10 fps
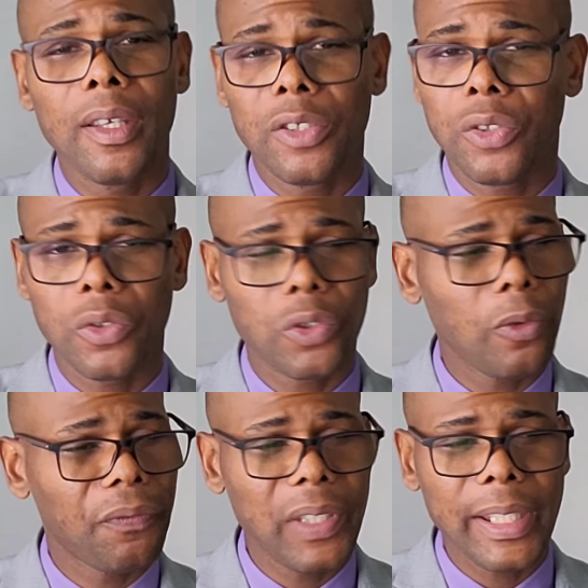
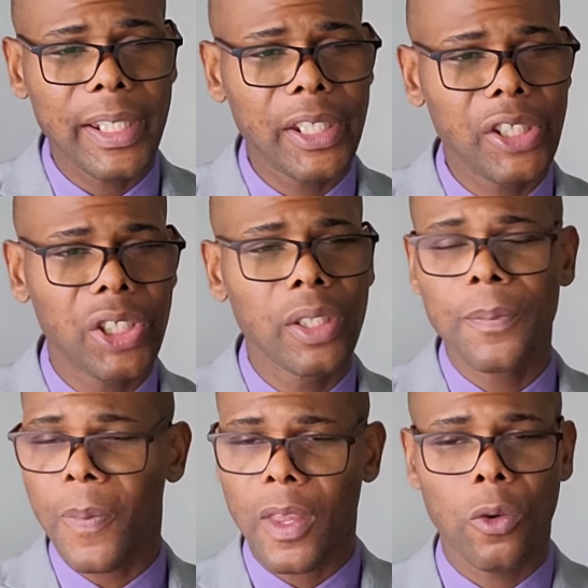so-so village,
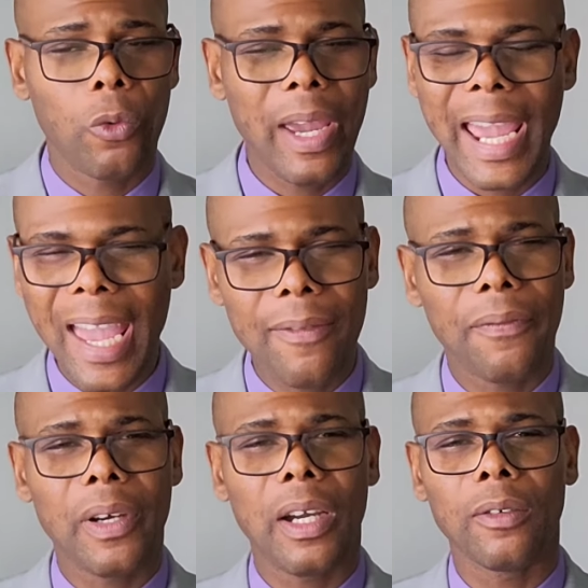or
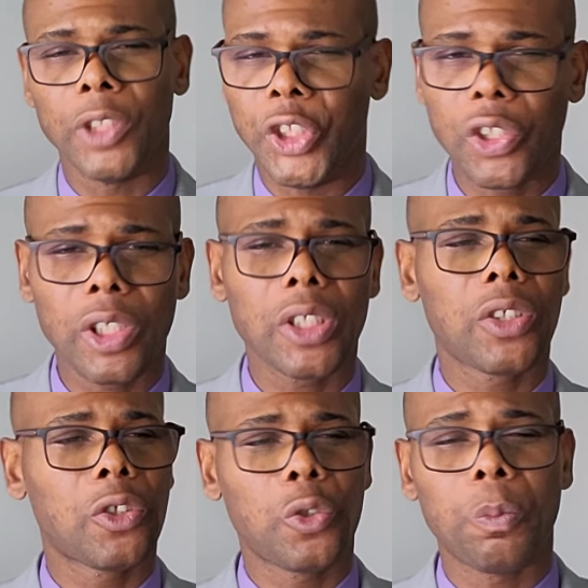wherever,
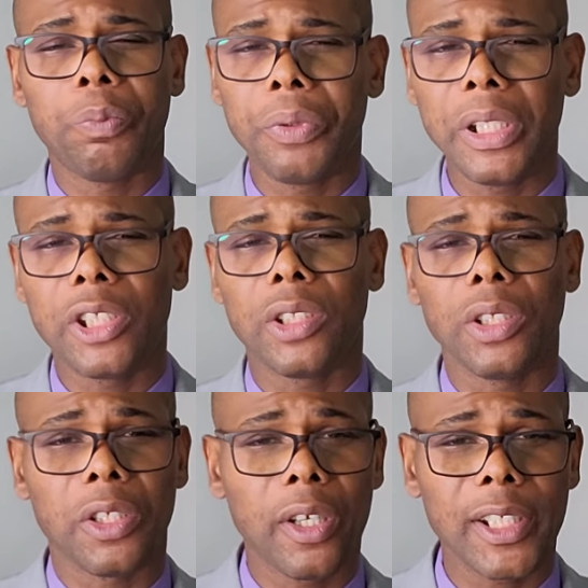just to preach
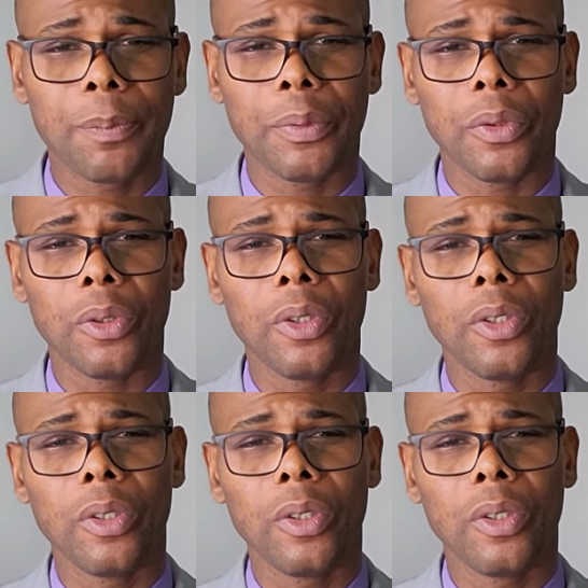the gospel.